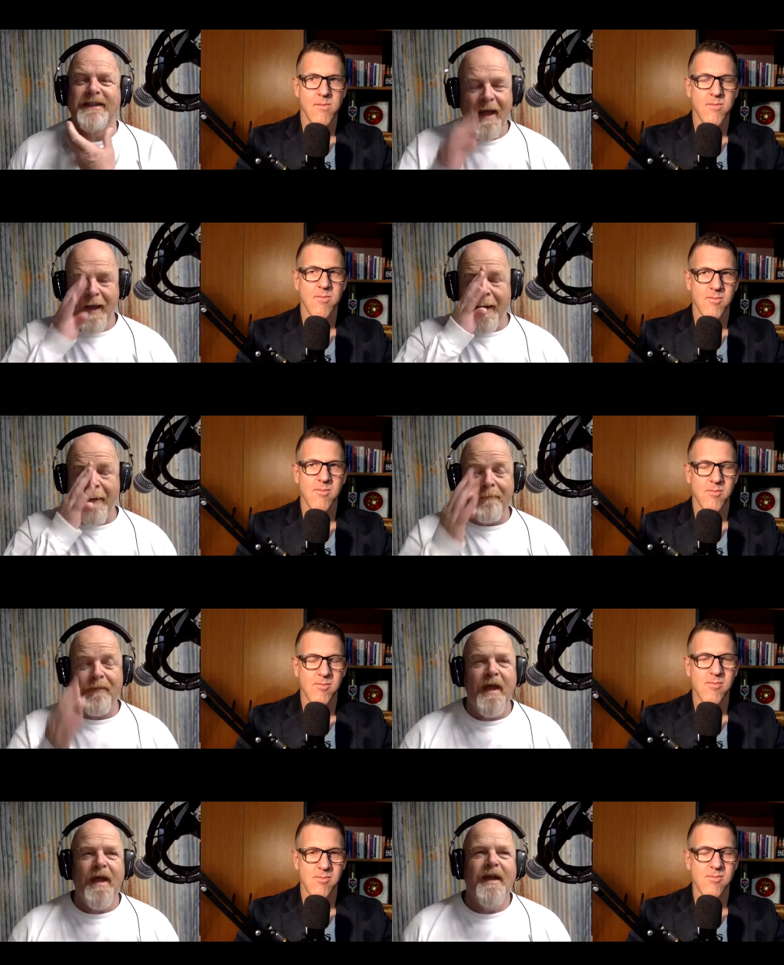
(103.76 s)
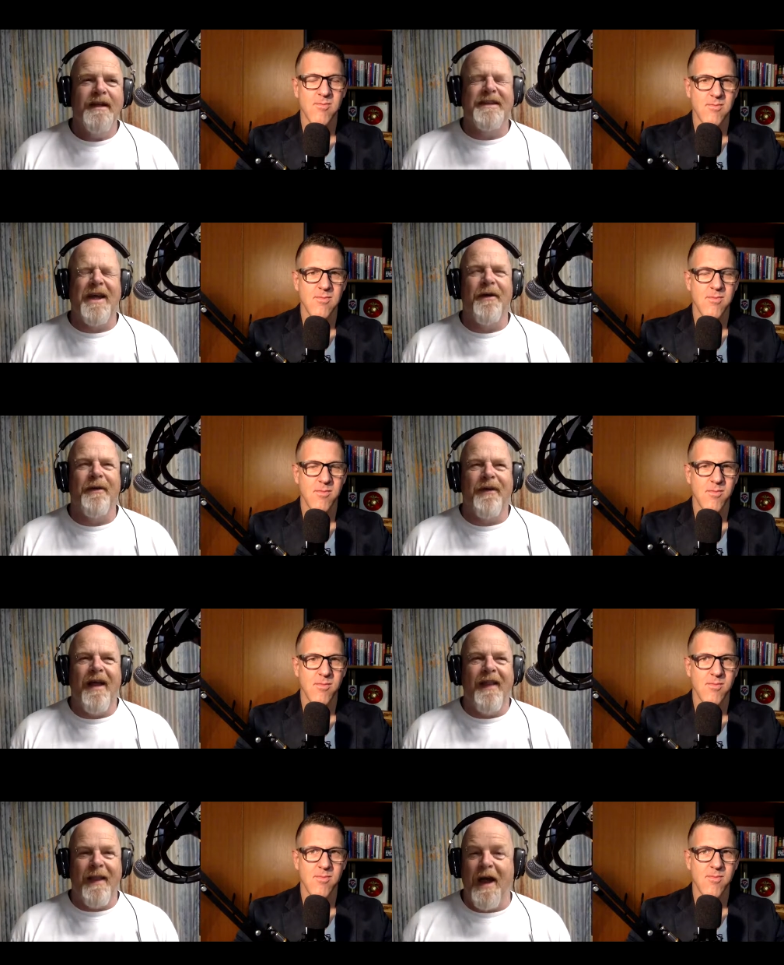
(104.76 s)
Speaker 1: in that. Um, so,
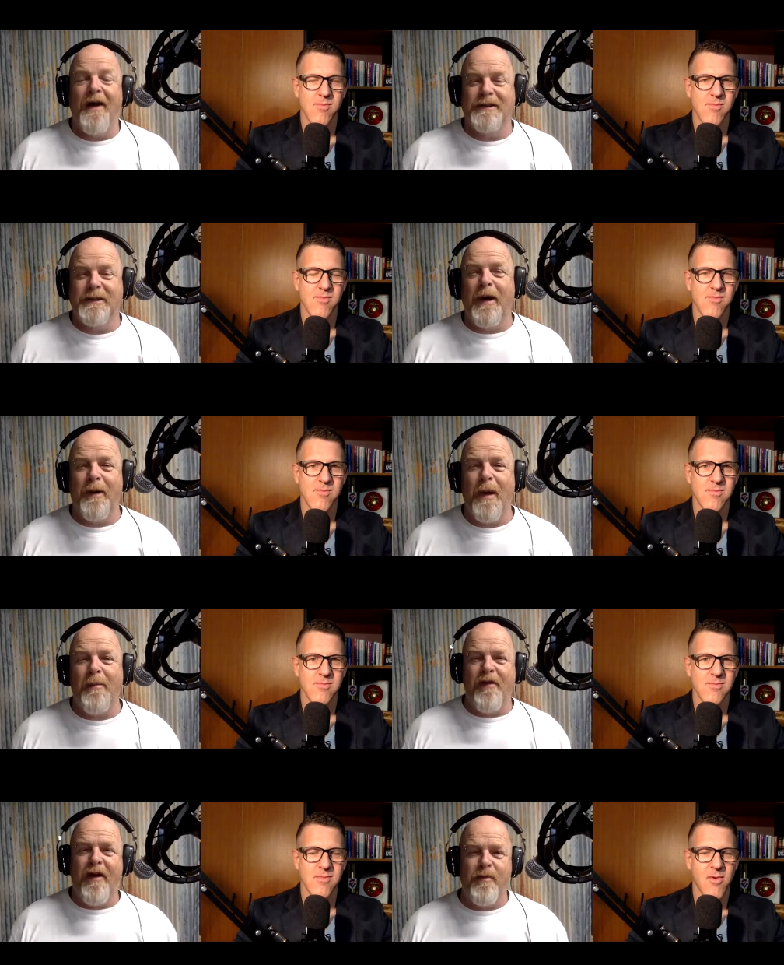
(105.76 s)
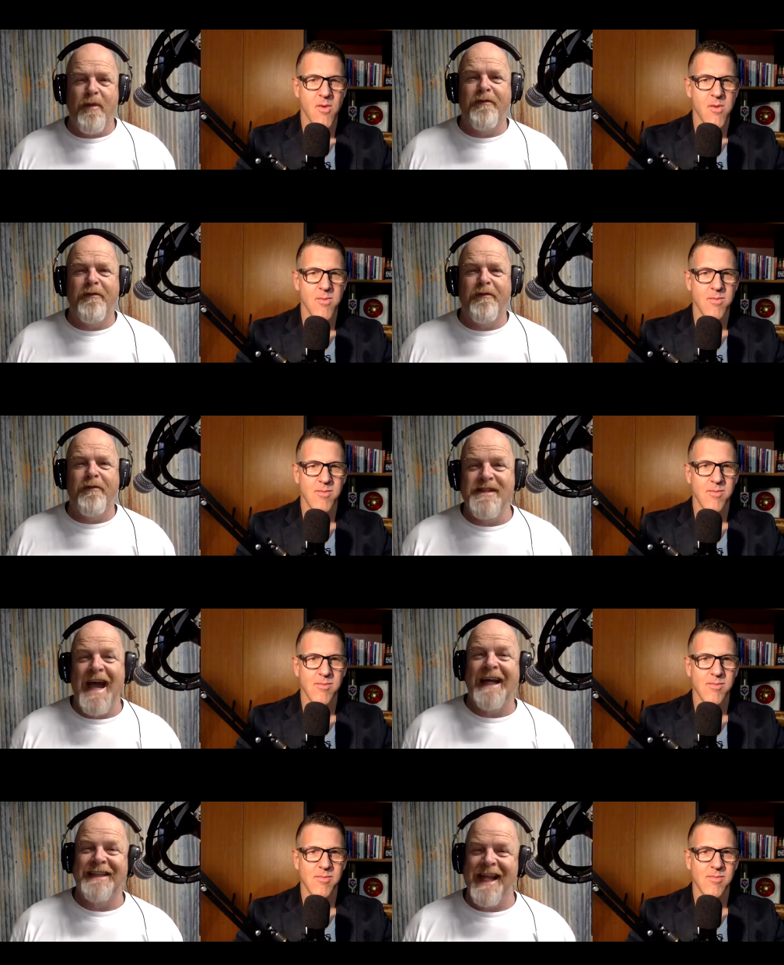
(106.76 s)
and the answer, by the way, before everyone falls over, is
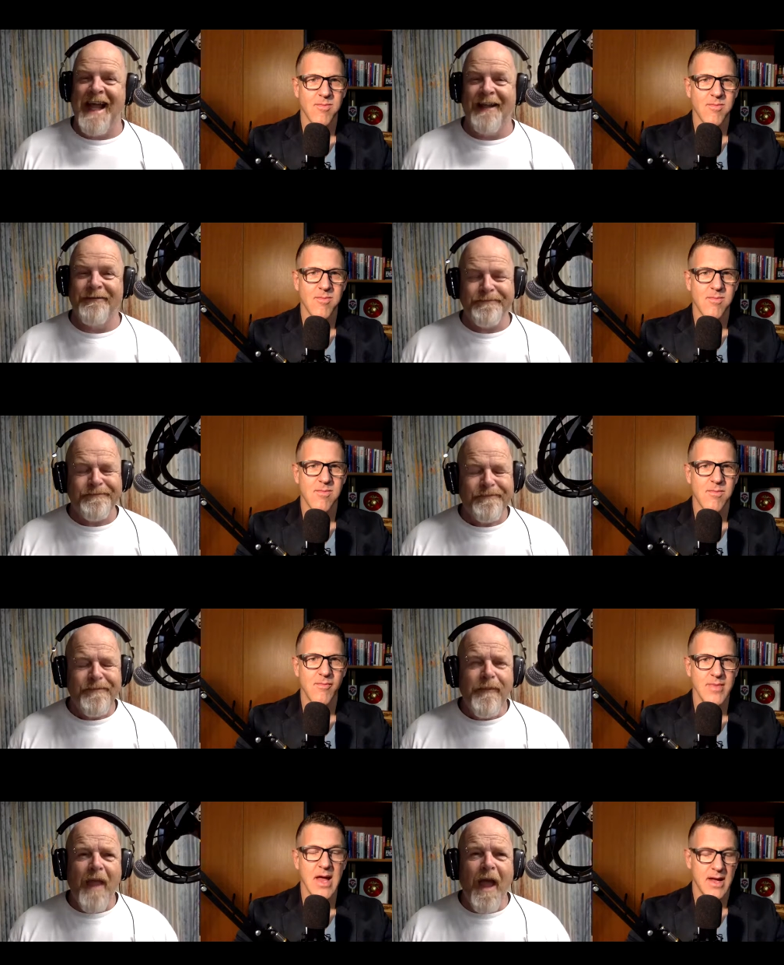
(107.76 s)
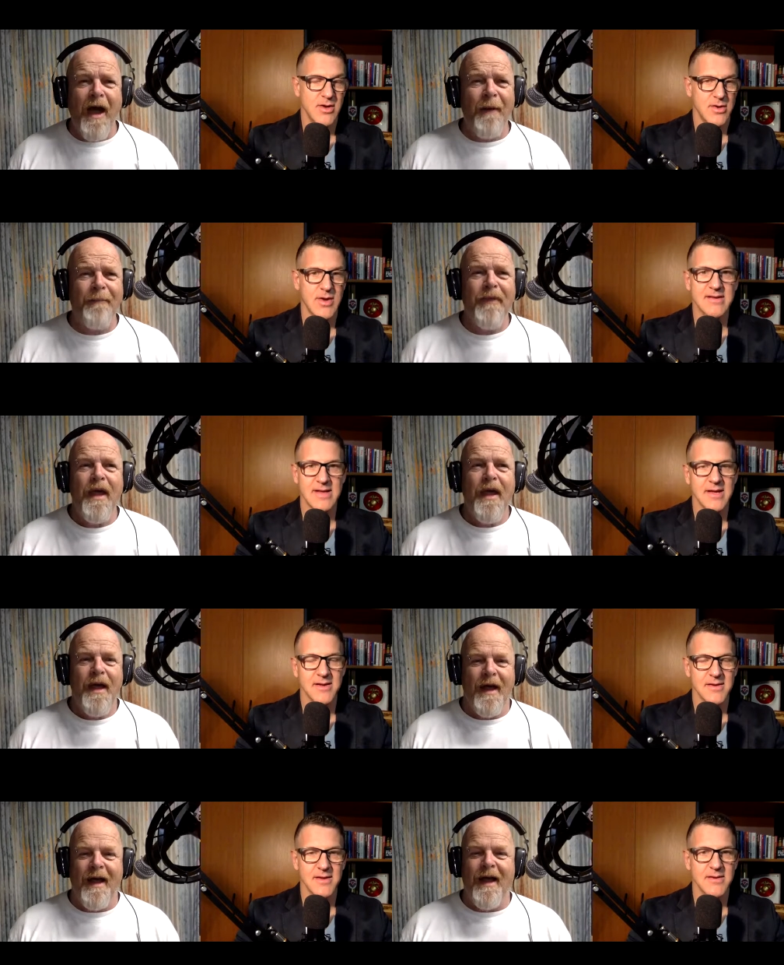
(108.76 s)
Aslan. Yeah, I know.
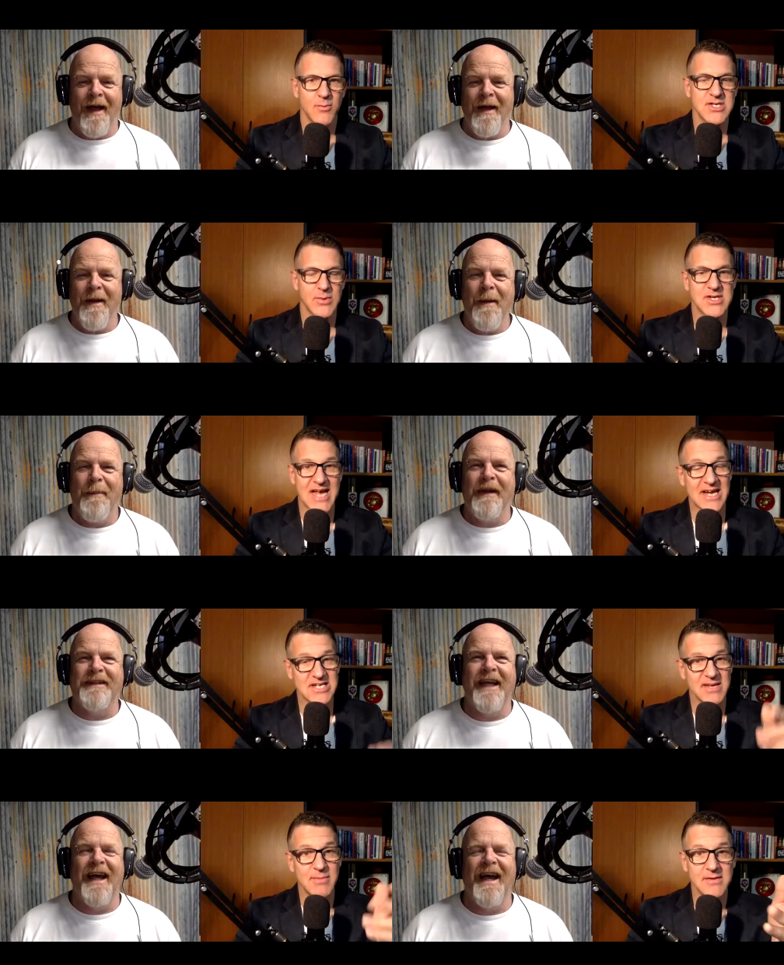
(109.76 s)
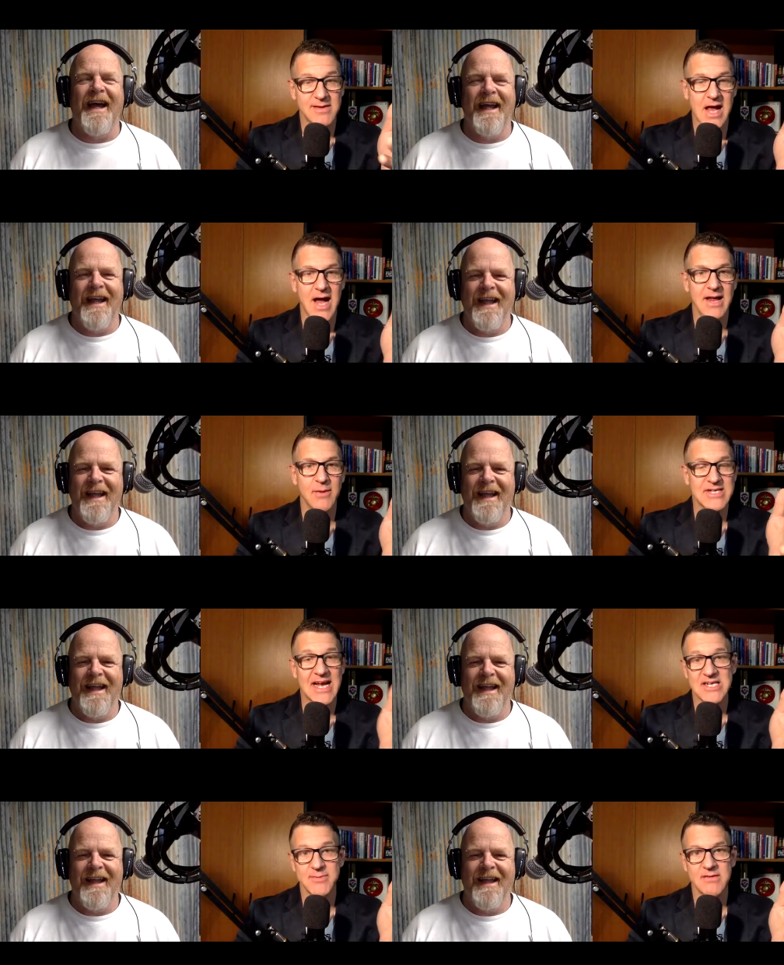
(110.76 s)
Speaker 2: Um, which, actually uh, lion, which
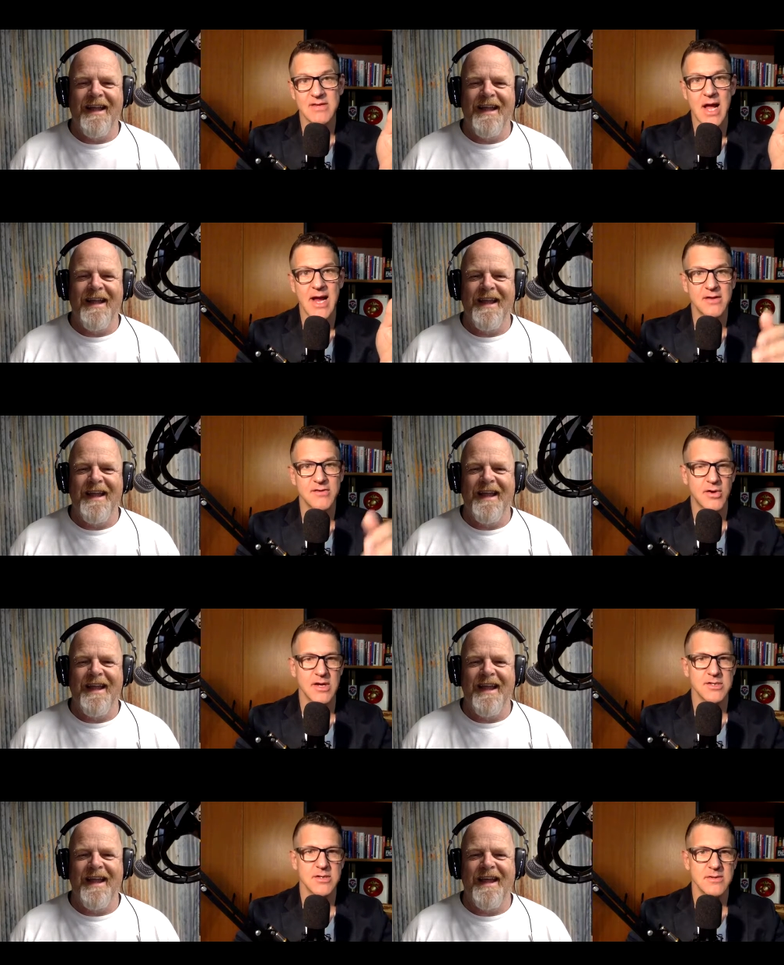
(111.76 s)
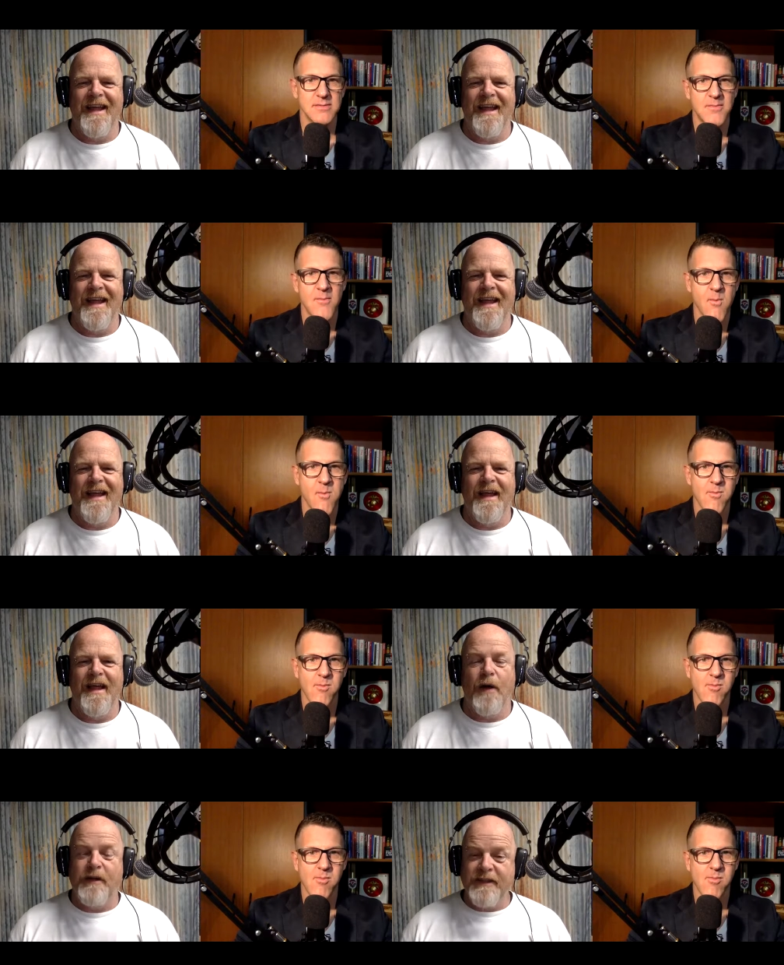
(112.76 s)
actually means lion in Turkish.
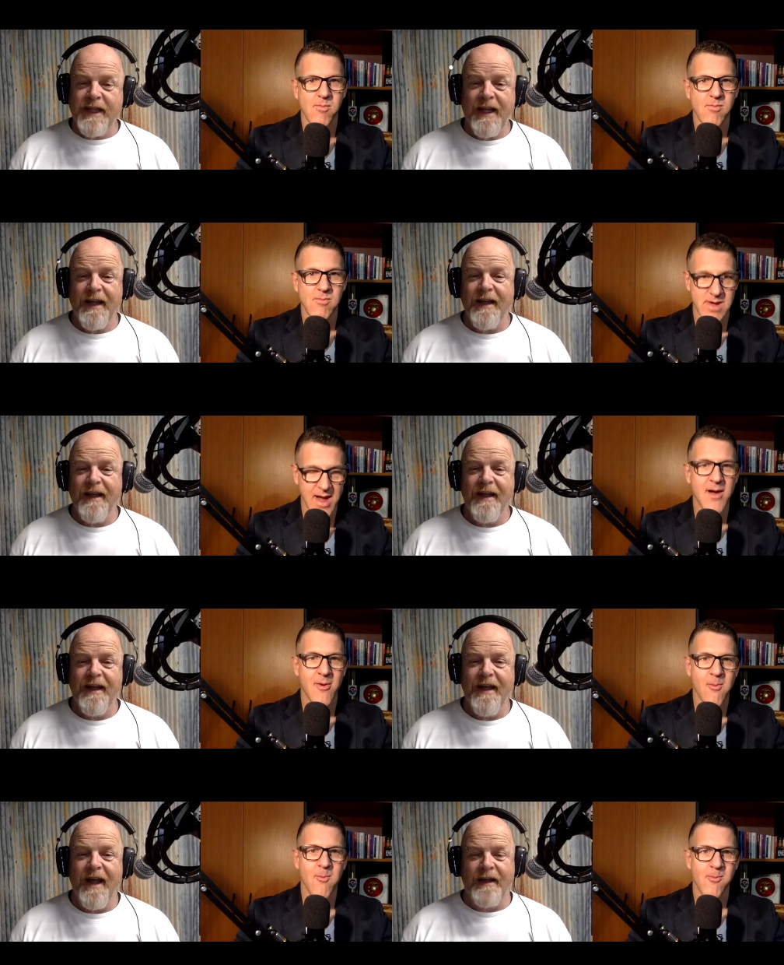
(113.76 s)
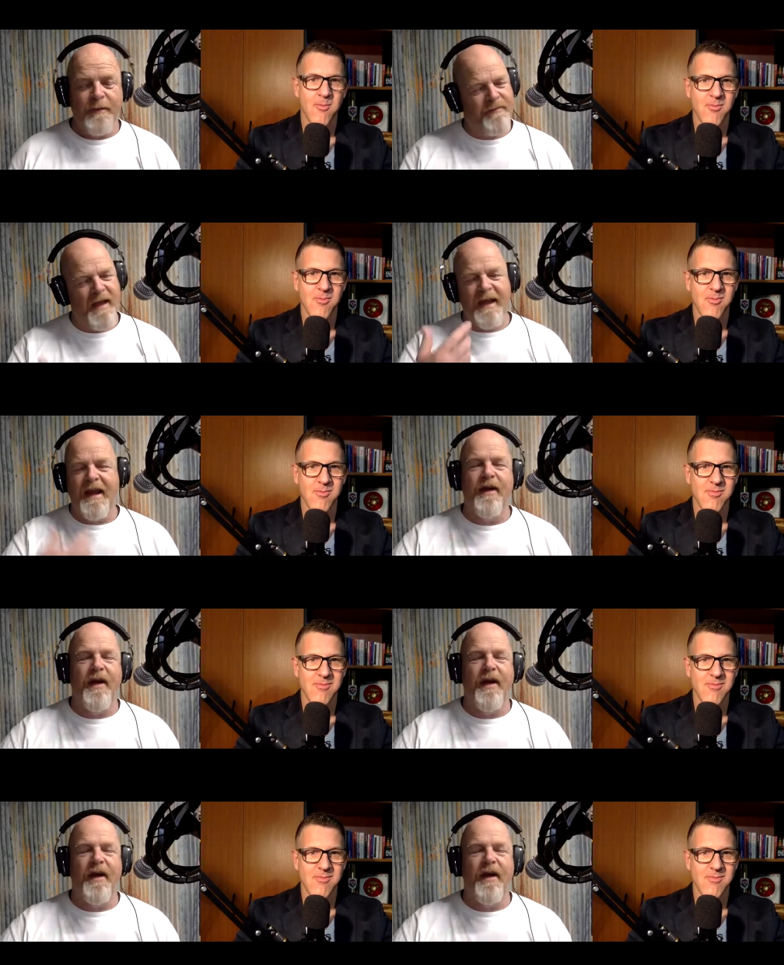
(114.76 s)
Speaker 1: Oh, does it? Yeah. There you go.